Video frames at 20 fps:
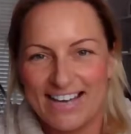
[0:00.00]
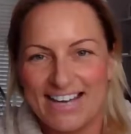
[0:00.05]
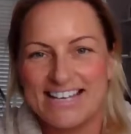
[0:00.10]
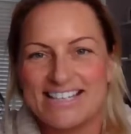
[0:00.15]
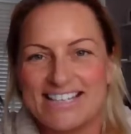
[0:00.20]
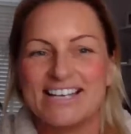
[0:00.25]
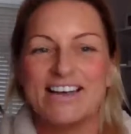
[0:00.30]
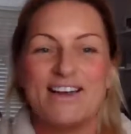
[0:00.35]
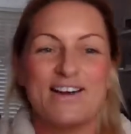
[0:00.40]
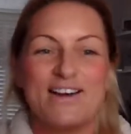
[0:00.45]

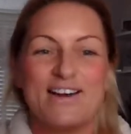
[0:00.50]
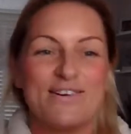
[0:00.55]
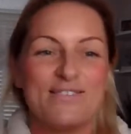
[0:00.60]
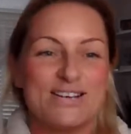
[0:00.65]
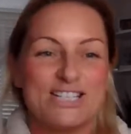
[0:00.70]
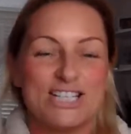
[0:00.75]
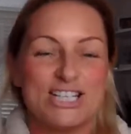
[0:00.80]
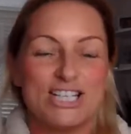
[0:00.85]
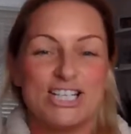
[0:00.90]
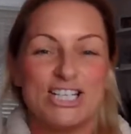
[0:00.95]
right?
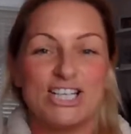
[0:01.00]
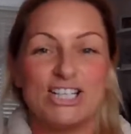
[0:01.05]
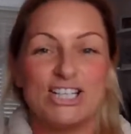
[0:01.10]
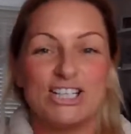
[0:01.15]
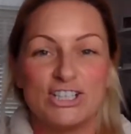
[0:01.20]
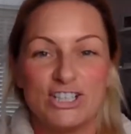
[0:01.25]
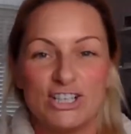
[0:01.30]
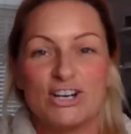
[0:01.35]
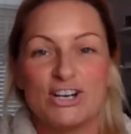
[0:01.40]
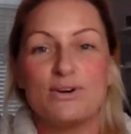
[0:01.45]
Which
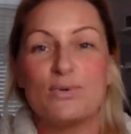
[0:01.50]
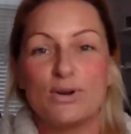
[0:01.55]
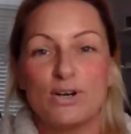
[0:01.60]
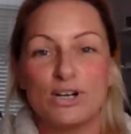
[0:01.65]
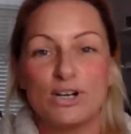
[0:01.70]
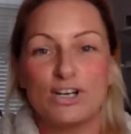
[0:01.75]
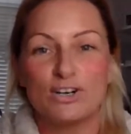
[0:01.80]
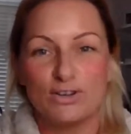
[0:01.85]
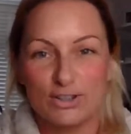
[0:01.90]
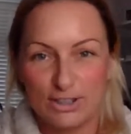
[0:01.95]
you're gonna
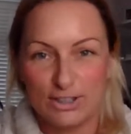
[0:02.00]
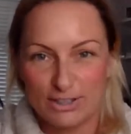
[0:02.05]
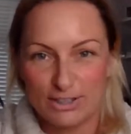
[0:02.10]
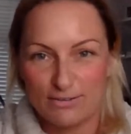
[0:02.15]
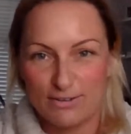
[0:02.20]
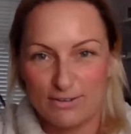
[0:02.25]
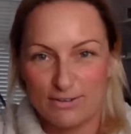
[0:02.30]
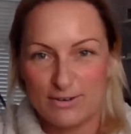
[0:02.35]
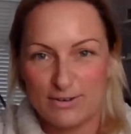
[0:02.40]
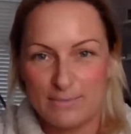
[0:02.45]
want to look
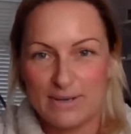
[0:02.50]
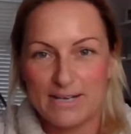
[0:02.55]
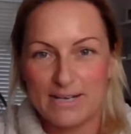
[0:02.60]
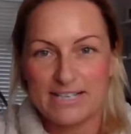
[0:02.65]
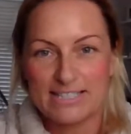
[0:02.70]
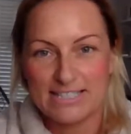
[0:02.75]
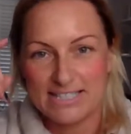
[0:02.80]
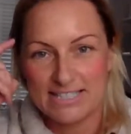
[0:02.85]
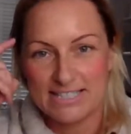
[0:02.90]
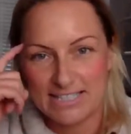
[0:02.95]
through
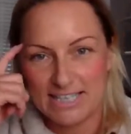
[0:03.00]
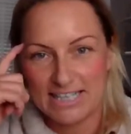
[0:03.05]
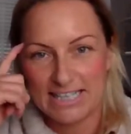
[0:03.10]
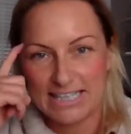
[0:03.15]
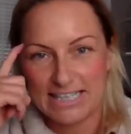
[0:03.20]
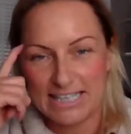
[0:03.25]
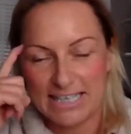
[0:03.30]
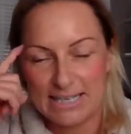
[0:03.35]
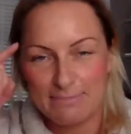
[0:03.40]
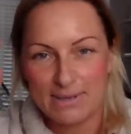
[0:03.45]
because this is
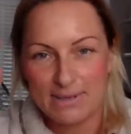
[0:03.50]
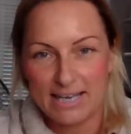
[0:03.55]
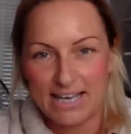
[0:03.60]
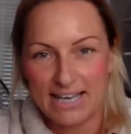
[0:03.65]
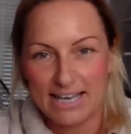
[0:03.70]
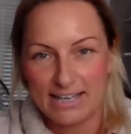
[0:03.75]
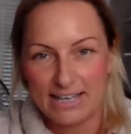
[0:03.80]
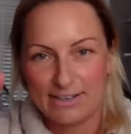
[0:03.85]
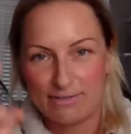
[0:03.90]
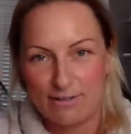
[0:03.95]
gonna keep your
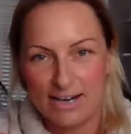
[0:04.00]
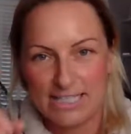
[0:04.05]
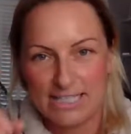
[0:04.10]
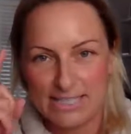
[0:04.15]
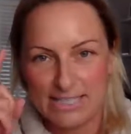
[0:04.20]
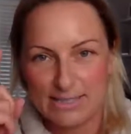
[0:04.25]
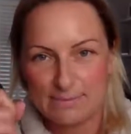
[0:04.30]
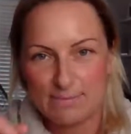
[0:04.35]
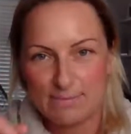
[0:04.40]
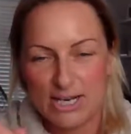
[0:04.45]
head
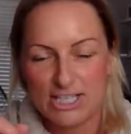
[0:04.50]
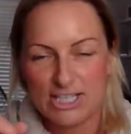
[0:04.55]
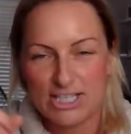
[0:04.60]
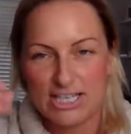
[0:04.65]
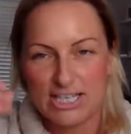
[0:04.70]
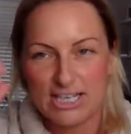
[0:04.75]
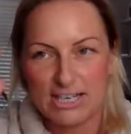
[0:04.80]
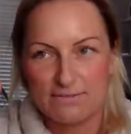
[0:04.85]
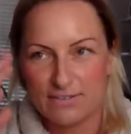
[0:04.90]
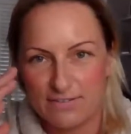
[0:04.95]
right,
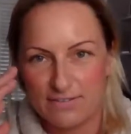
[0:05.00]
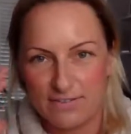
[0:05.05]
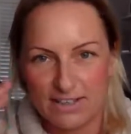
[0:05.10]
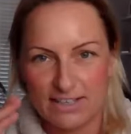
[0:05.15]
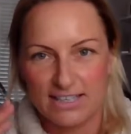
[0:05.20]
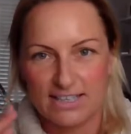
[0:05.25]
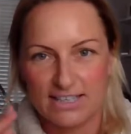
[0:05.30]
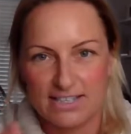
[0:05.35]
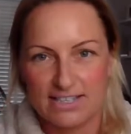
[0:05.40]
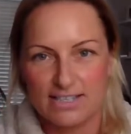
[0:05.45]
especially if you
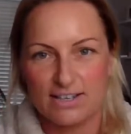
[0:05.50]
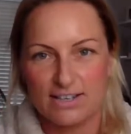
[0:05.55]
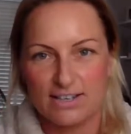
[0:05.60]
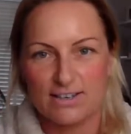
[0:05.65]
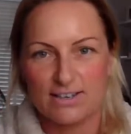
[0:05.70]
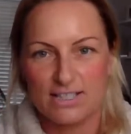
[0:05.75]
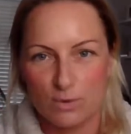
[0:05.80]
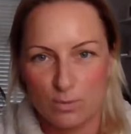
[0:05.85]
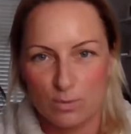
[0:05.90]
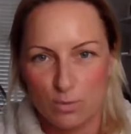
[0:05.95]
feel like you're
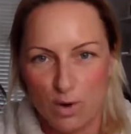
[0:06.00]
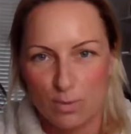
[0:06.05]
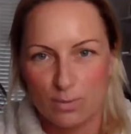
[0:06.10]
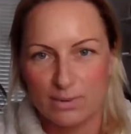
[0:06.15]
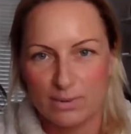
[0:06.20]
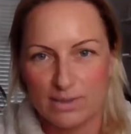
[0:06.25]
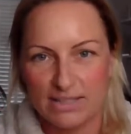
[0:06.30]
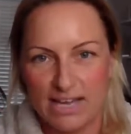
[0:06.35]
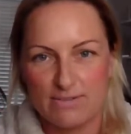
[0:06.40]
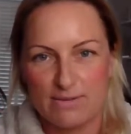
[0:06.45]
starting to
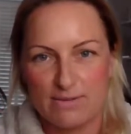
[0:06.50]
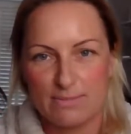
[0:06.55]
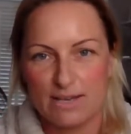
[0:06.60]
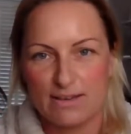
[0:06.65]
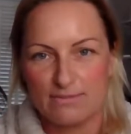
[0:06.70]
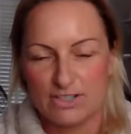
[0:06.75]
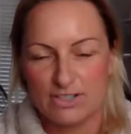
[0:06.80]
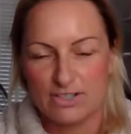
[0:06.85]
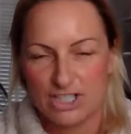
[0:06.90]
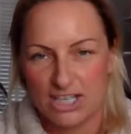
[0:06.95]
wobble and have a
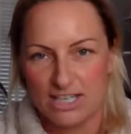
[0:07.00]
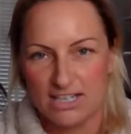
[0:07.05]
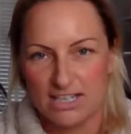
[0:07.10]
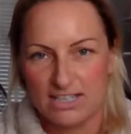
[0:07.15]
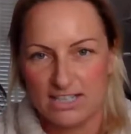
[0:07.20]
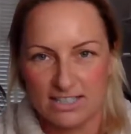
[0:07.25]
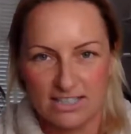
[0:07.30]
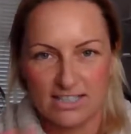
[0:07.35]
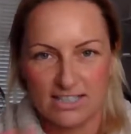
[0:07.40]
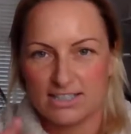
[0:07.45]
bit of a
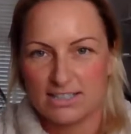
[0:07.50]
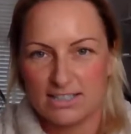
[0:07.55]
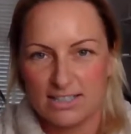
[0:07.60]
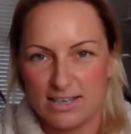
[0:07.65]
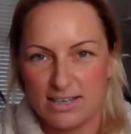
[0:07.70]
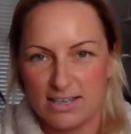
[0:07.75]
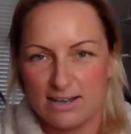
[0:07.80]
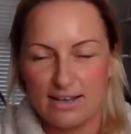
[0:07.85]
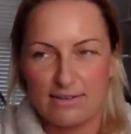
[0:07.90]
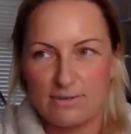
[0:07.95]
shake,
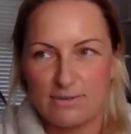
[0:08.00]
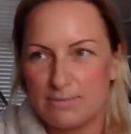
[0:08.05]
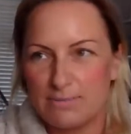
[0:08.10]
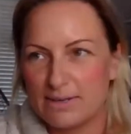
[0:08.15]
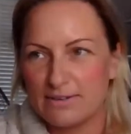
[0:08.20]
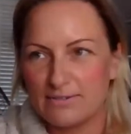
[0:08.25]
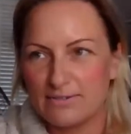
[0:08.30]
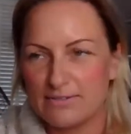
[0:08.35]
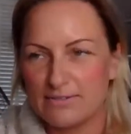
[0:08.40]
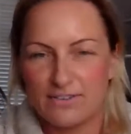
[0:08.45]
uh, have a
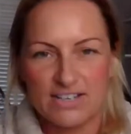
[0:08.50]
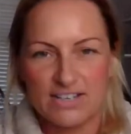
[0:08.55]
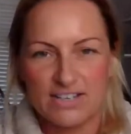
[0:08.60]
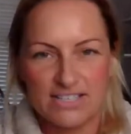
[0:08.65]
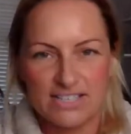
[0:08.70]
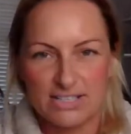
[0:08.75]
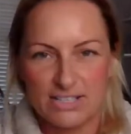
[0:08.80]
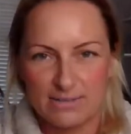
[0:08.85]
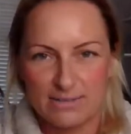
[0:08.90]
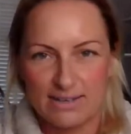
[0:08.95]
bit of a funny
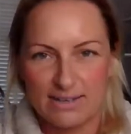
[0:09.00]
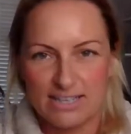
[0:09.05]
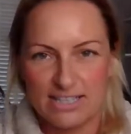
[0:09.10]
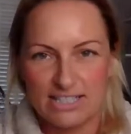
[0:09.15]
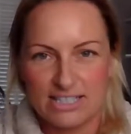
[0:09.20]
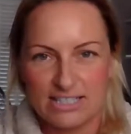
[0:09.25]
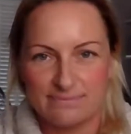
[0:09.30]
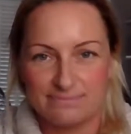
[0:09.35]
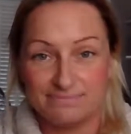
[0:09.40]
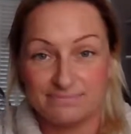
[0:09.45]

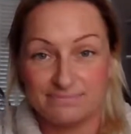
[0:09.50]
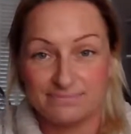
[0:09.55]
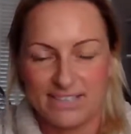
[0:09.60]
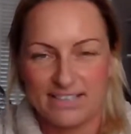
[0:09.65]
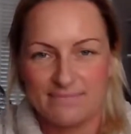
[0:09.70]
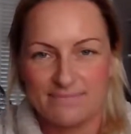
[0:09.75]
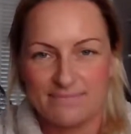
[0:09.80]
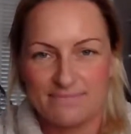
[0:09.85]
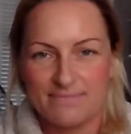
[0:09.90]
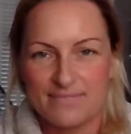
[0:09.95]
situation,
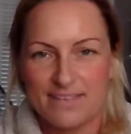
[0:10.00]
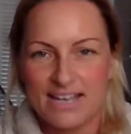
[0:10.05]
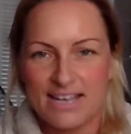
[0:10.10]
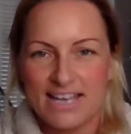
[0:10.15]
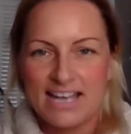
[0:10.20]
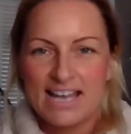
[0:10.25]
okay?